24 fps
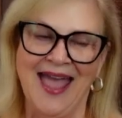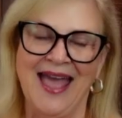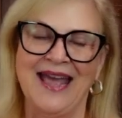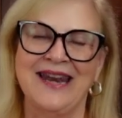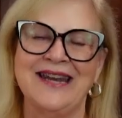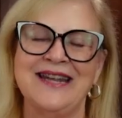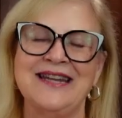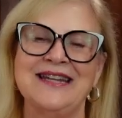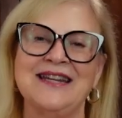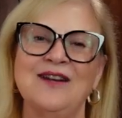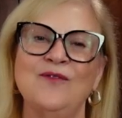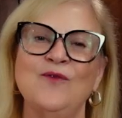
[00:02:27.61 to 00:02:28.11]
And
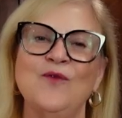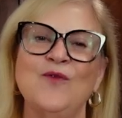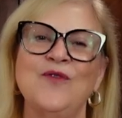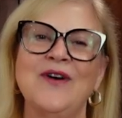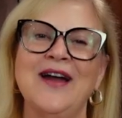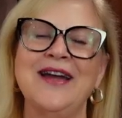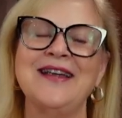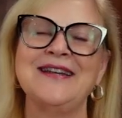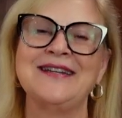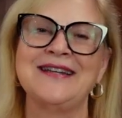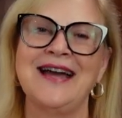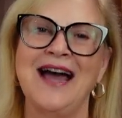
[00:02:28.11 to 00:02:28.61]
he didn't
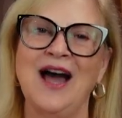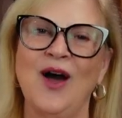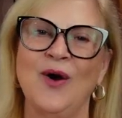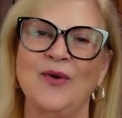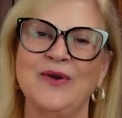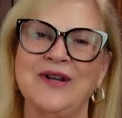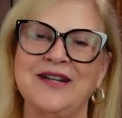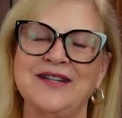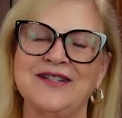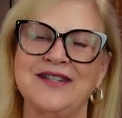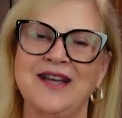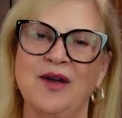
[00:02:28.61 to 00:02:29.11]
find
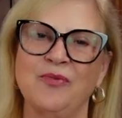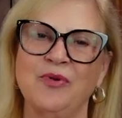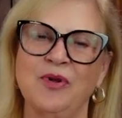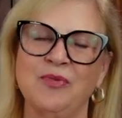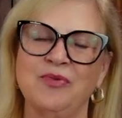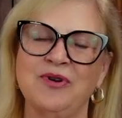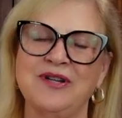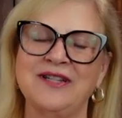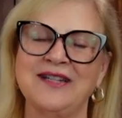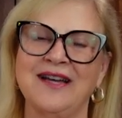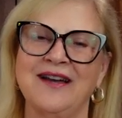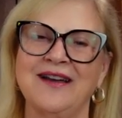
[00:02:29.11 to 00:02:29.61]
out until we
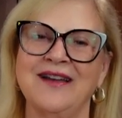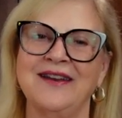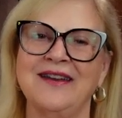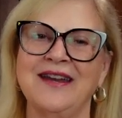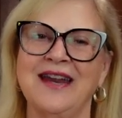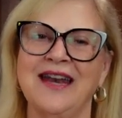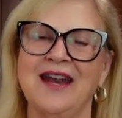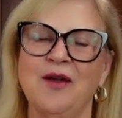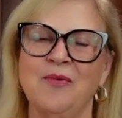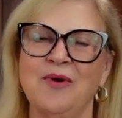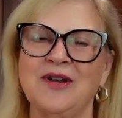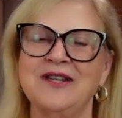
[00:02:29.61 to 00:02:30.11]
were done
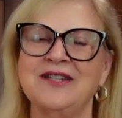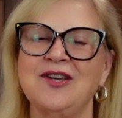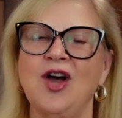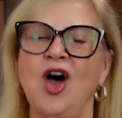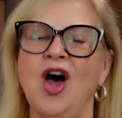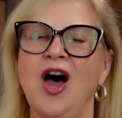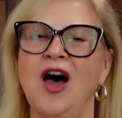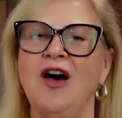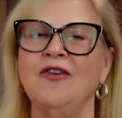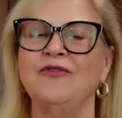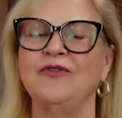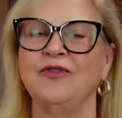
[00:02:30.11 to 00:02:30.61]
and he went to
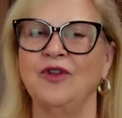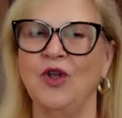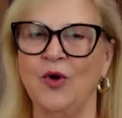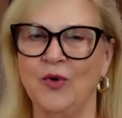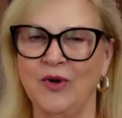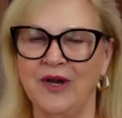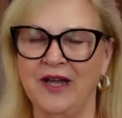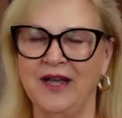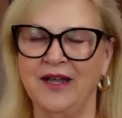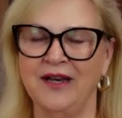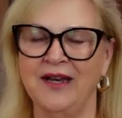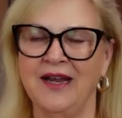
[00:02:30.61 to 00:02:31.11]

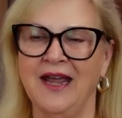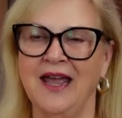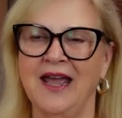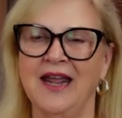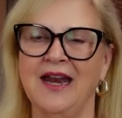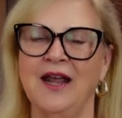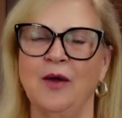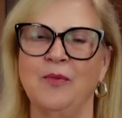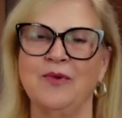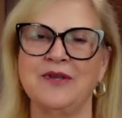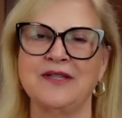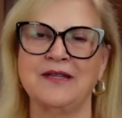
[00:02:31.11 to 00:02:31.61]
offload it
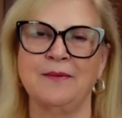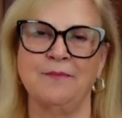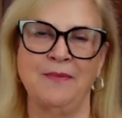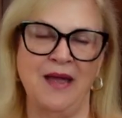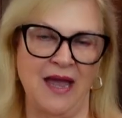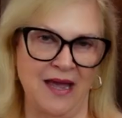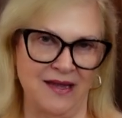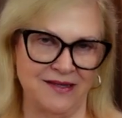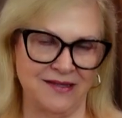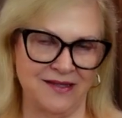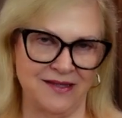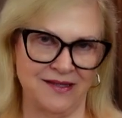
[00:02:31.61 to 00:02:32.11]
and it was a
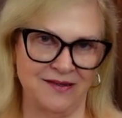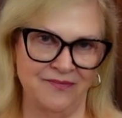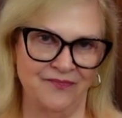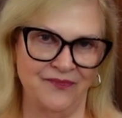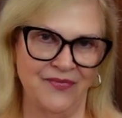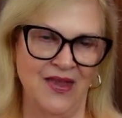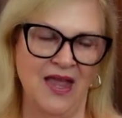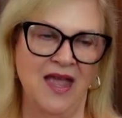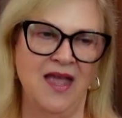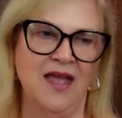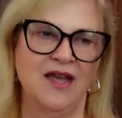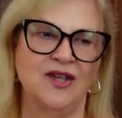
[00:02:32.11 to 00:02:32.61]
mess.
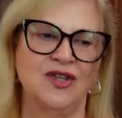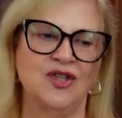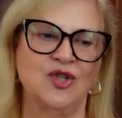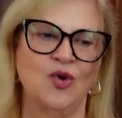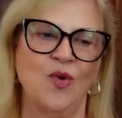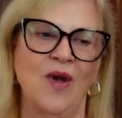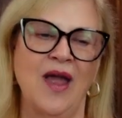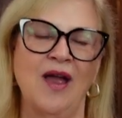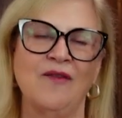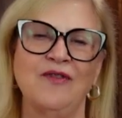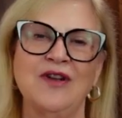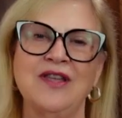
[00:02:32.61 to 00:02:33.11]
So
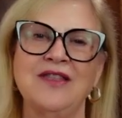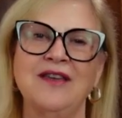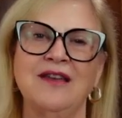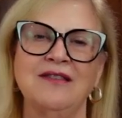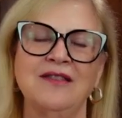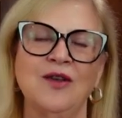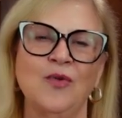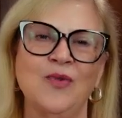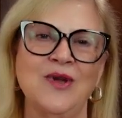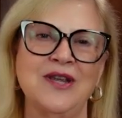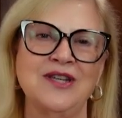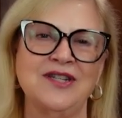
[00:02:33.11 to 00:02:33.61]
everything
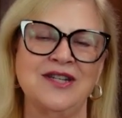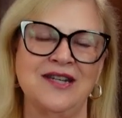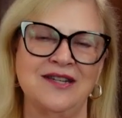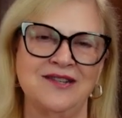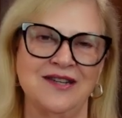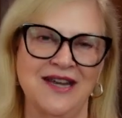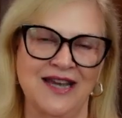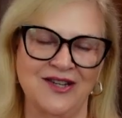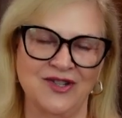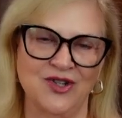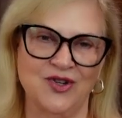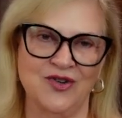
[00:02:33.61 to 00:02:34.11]
that we did
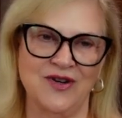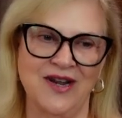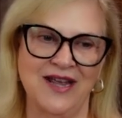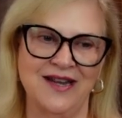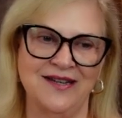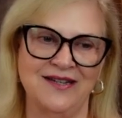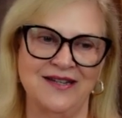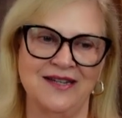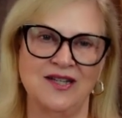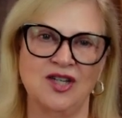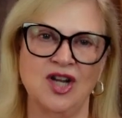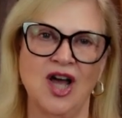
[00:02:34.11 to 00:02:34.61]
yesterday
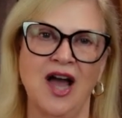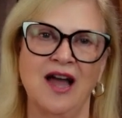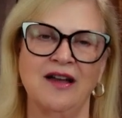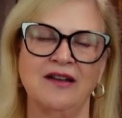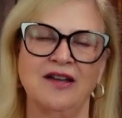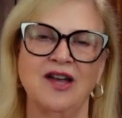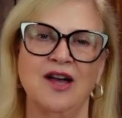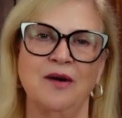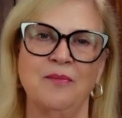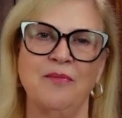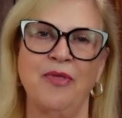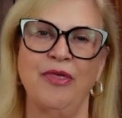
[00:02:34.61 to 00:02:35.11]
did not
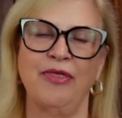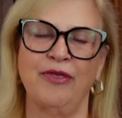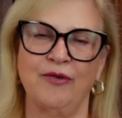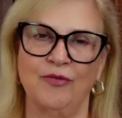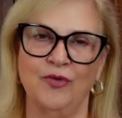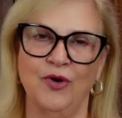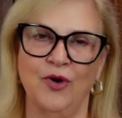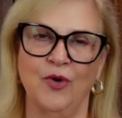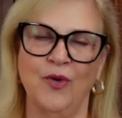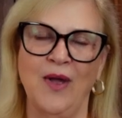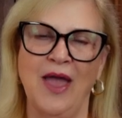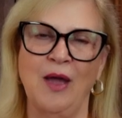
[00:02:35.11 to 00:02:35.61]
come
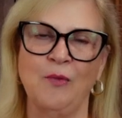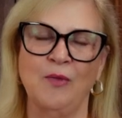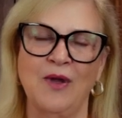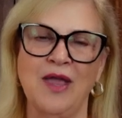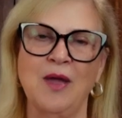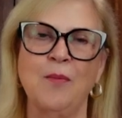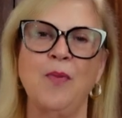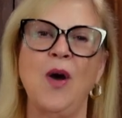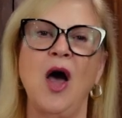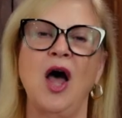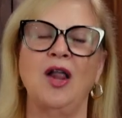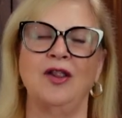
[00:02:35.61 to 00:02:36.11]
through and we
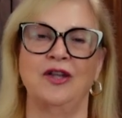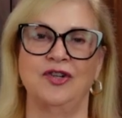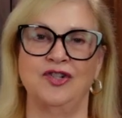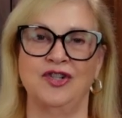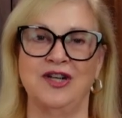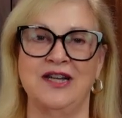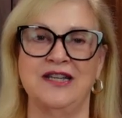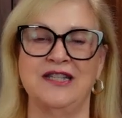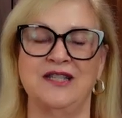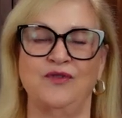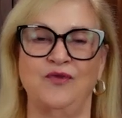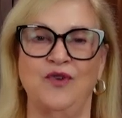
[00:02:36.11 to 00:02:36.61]

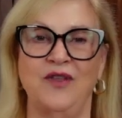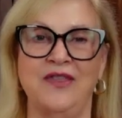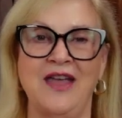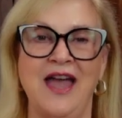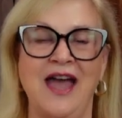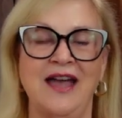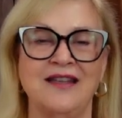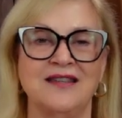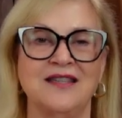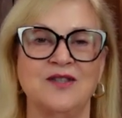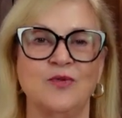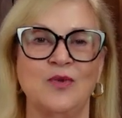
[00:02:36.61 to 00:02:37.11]
apologize for
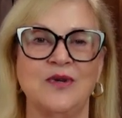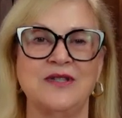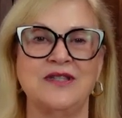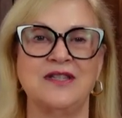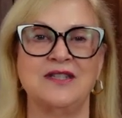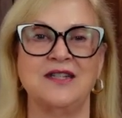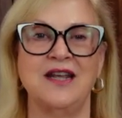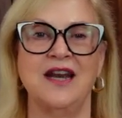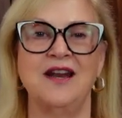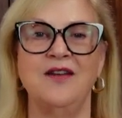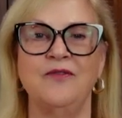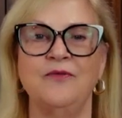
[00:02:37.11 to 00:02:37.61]
that. So
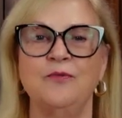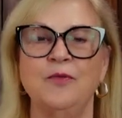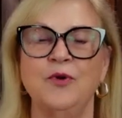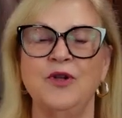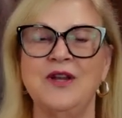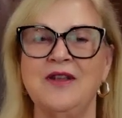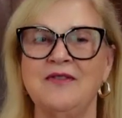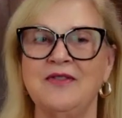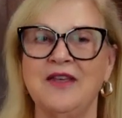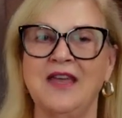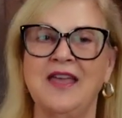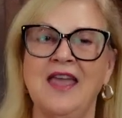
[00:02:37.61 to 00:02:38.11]
instead of
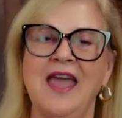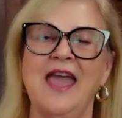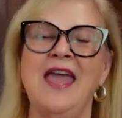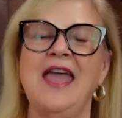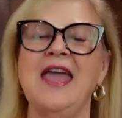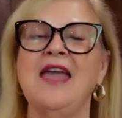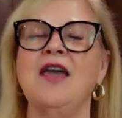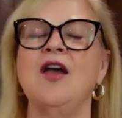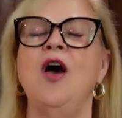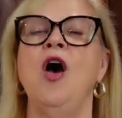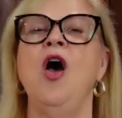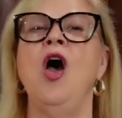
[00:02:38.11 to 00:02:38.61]
putting the
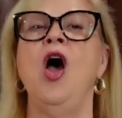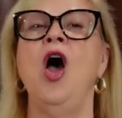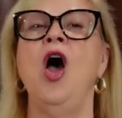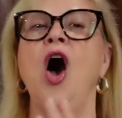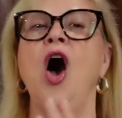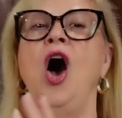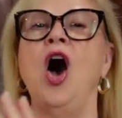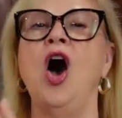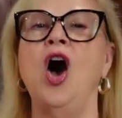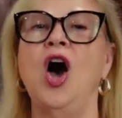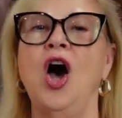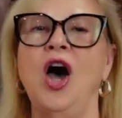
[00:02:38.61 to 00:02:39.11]
cake
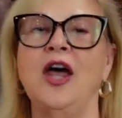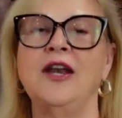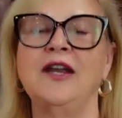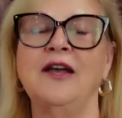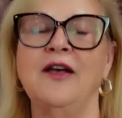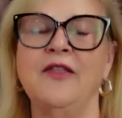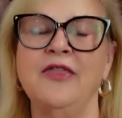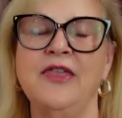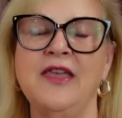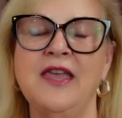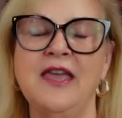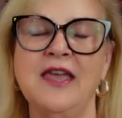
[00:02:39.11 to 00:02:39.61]

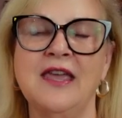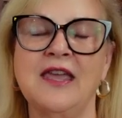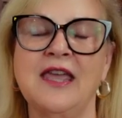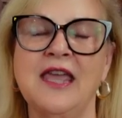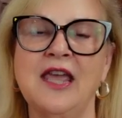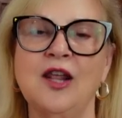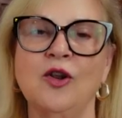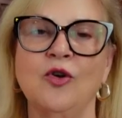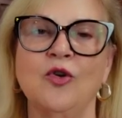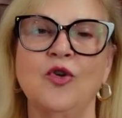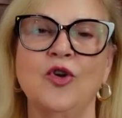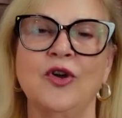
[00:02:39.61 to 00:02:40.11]
on the
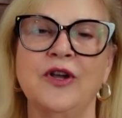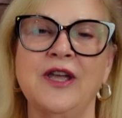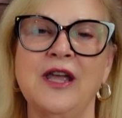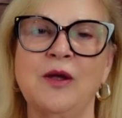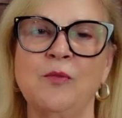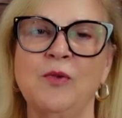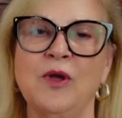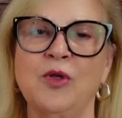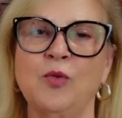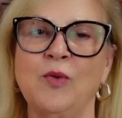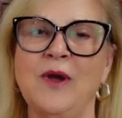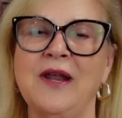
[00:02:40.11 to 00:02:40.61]
keto
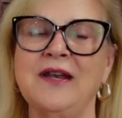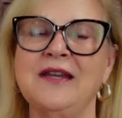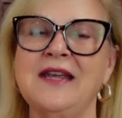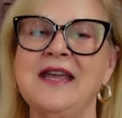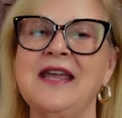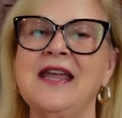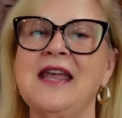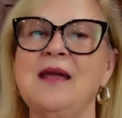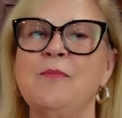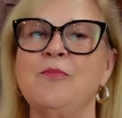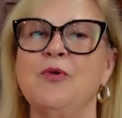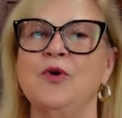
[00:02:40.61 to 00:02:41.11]
cooking with Wendy,
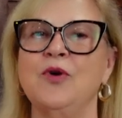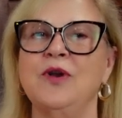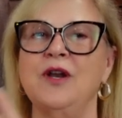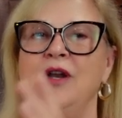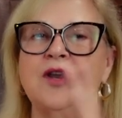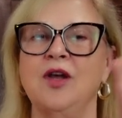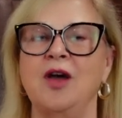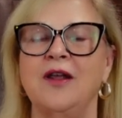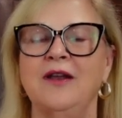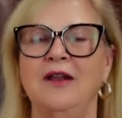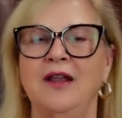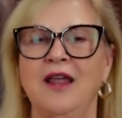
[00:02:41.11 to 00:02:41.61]
he put it
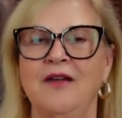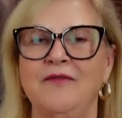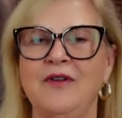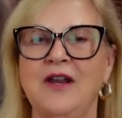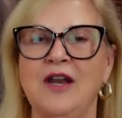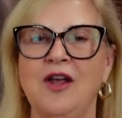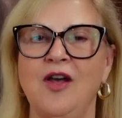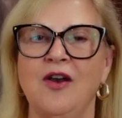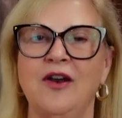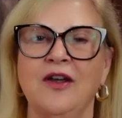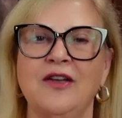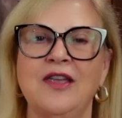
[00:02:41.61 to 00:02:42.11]
on
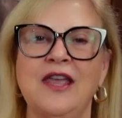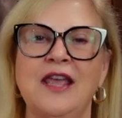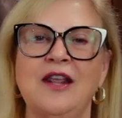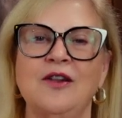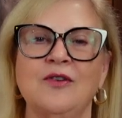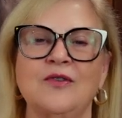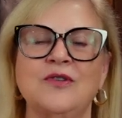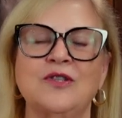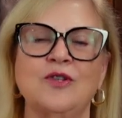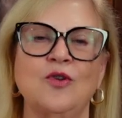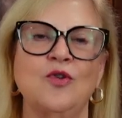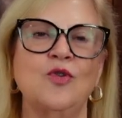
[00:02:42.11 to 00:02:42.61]
loving on a
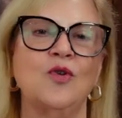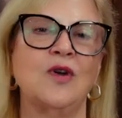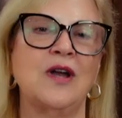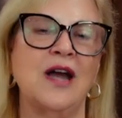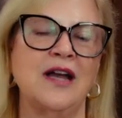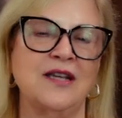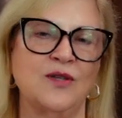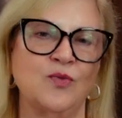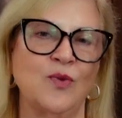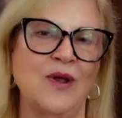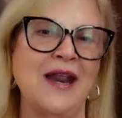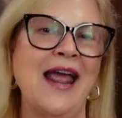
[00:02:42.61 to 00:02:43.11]
keto so you
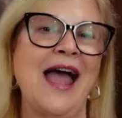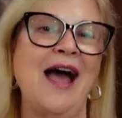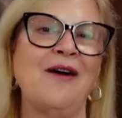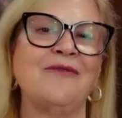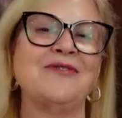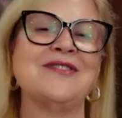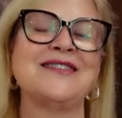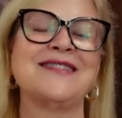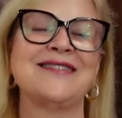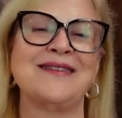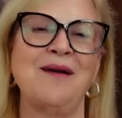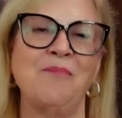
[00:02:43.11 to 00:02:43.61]
guys would
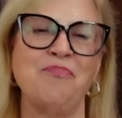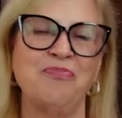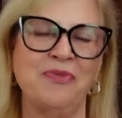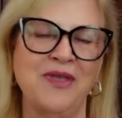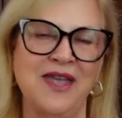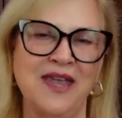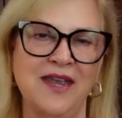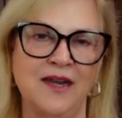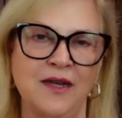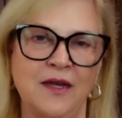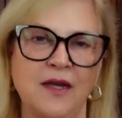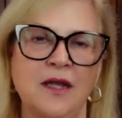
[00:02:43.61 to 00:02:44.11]
have
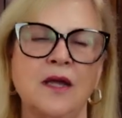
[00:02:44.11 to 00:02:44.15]
something.